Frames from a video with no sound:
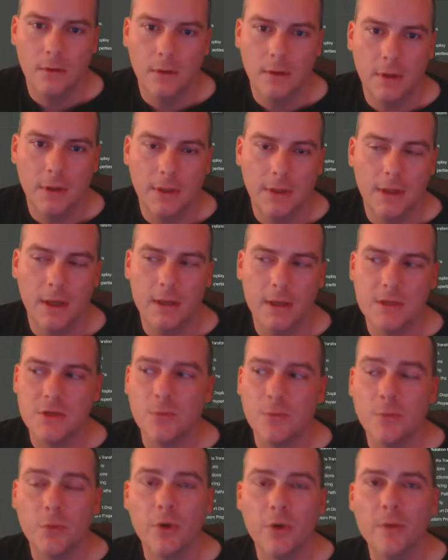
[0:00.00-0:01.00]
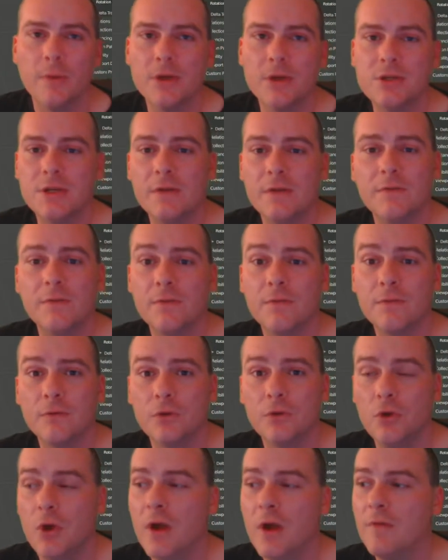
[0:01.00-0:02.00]
Okay, so pretty much if
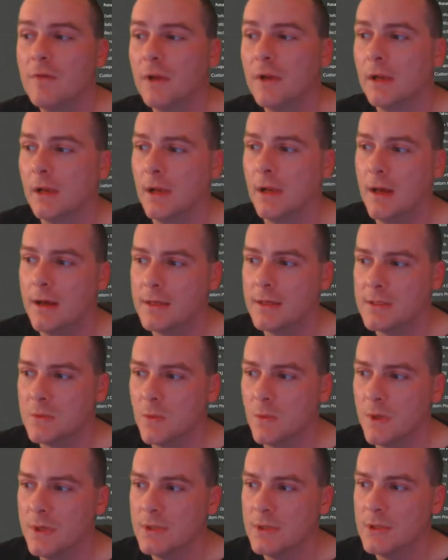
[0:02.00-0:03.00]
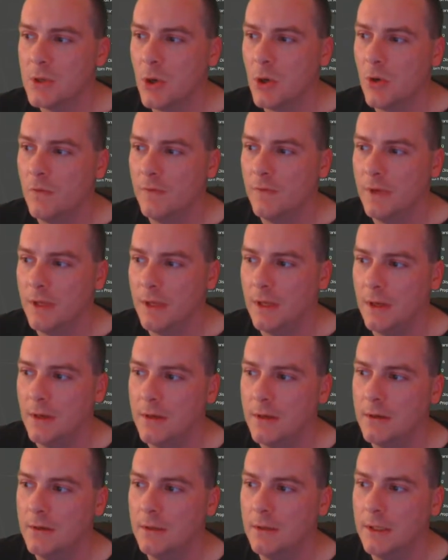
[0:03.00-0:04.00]
you have a glass one, so over
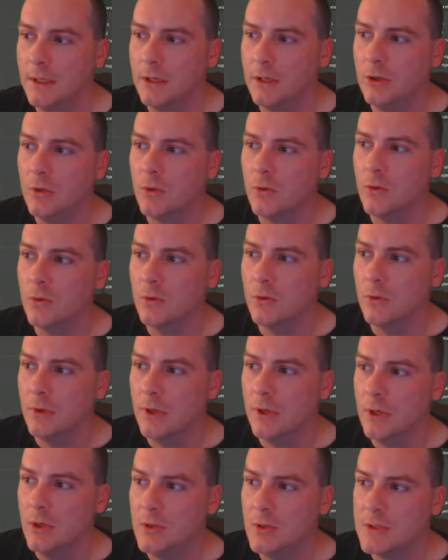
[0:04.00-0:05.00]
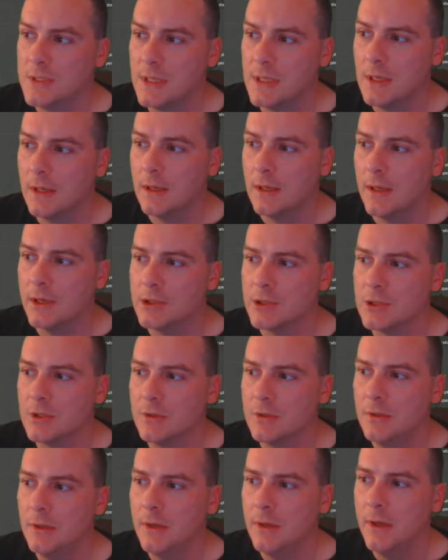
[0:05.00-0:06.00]
here in your scene
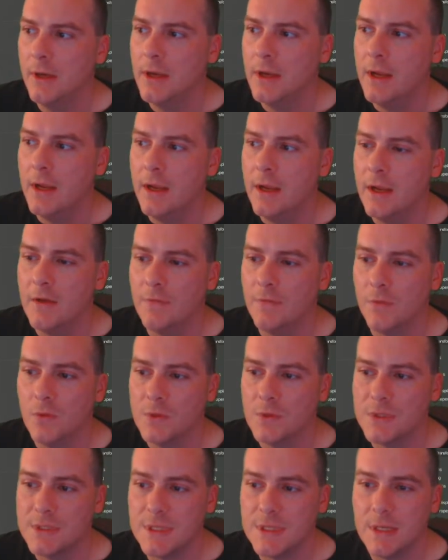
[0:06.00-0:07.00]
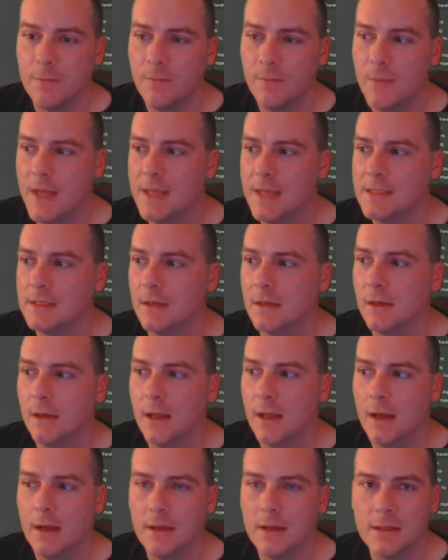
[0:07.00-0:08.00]
collection, if your sim has
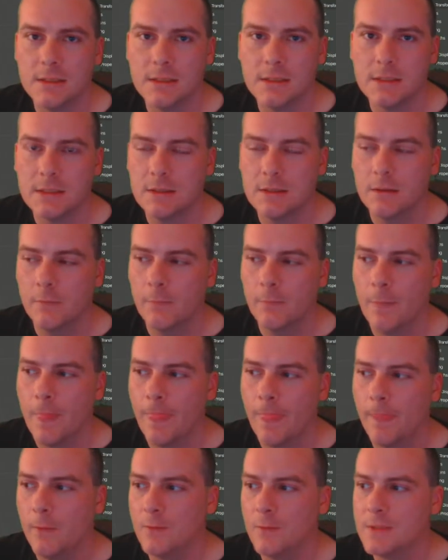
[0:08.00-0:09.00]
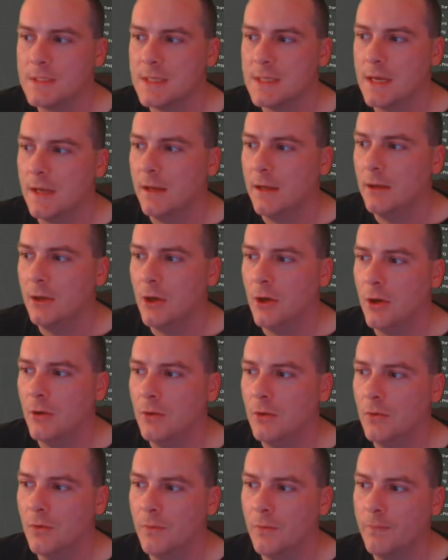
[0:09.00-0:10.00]
glass, it will say, you
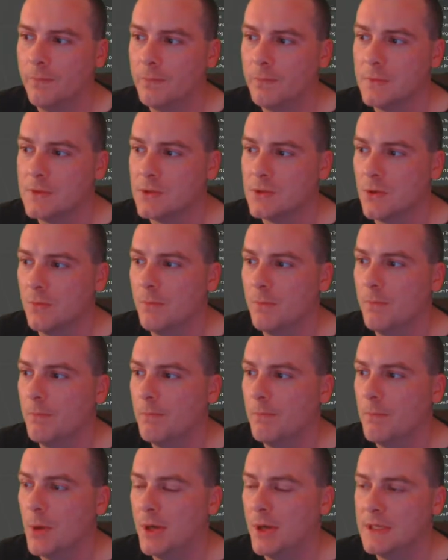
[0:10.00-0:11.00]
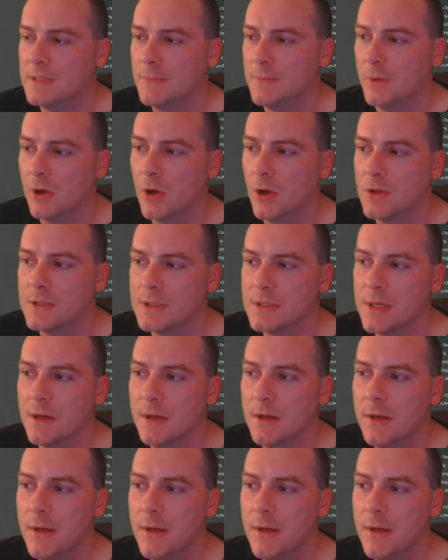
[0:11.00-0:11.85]
know, so mine is Bacosta